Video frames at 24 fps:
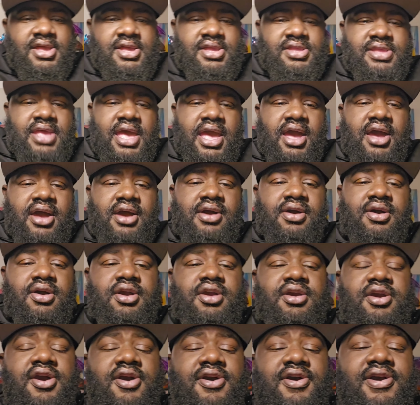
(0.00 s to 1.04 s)
that
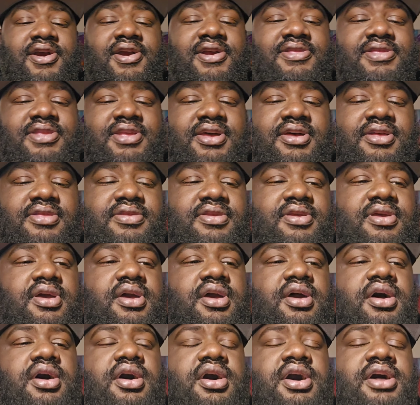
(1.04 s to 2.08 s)
current
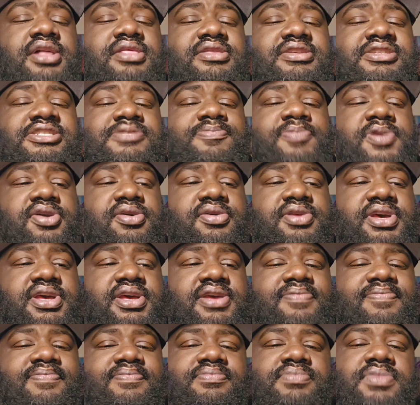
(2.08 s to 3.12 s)

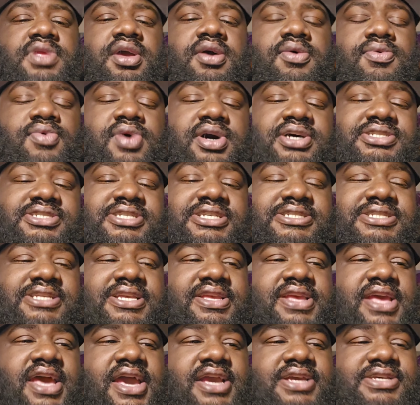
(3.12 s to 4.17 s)
undisputed
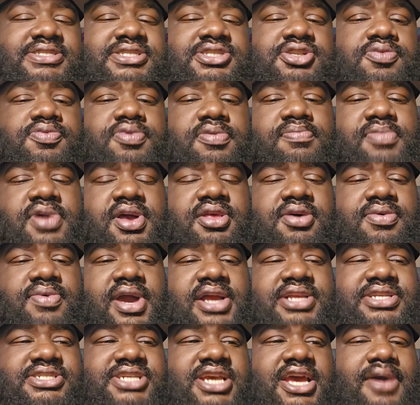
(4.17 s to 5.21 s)
168 super
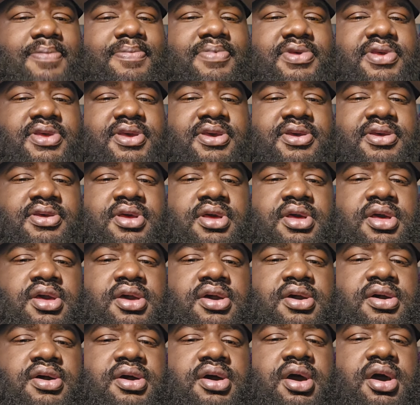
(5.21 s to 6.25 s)
middleweight champion
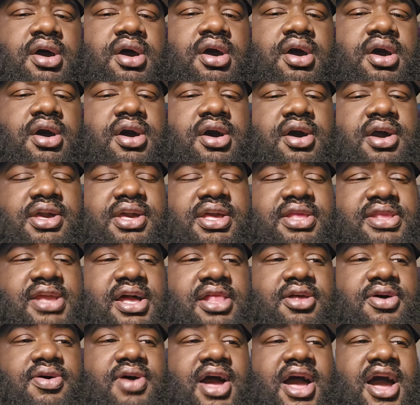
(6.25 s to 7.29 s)
uh,
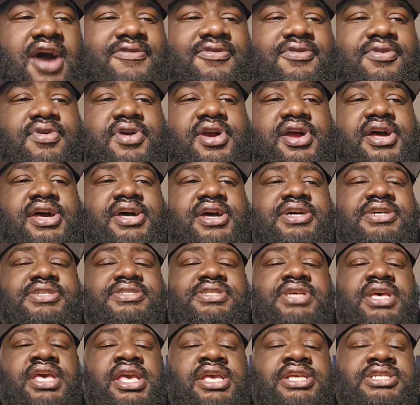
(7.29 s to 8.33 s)
Canelo
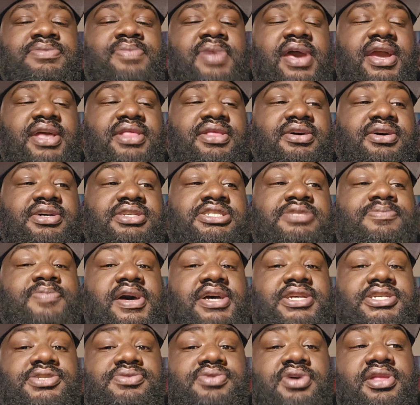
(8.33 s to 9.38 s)
Alvarez. He's making a
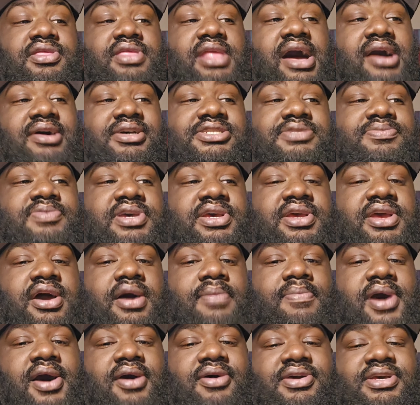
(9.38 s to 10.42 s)
special announcement
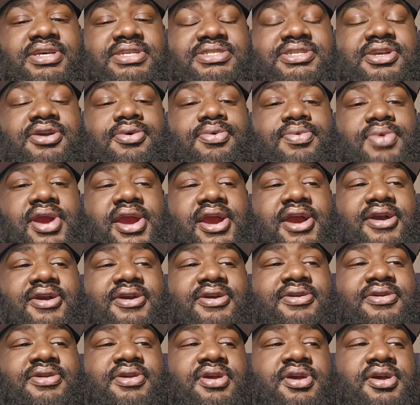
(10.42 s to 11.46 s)
about his
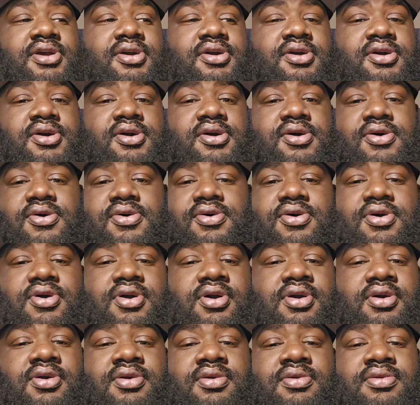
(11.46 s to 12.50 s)
career
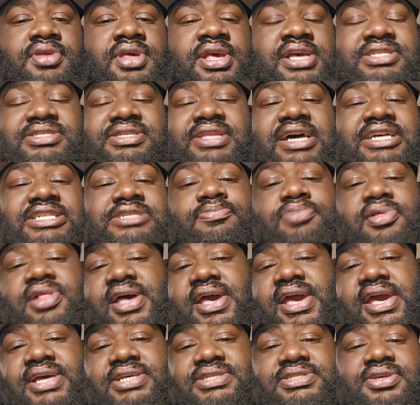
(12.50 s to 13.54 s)
or his next
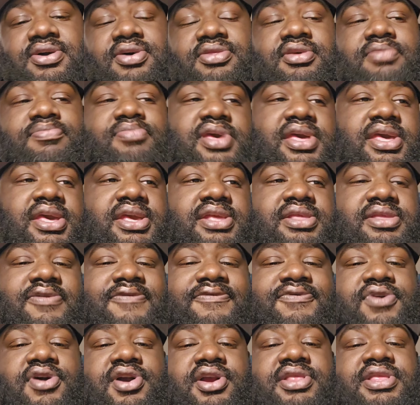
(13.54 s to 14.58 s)
plans going to be
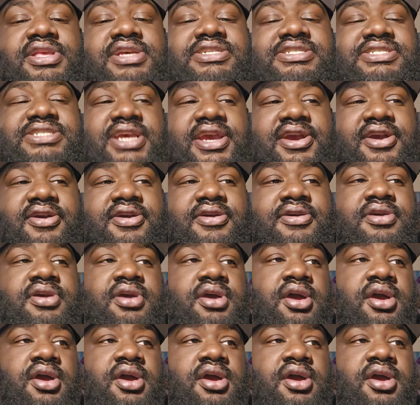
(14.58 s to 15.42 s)
for this year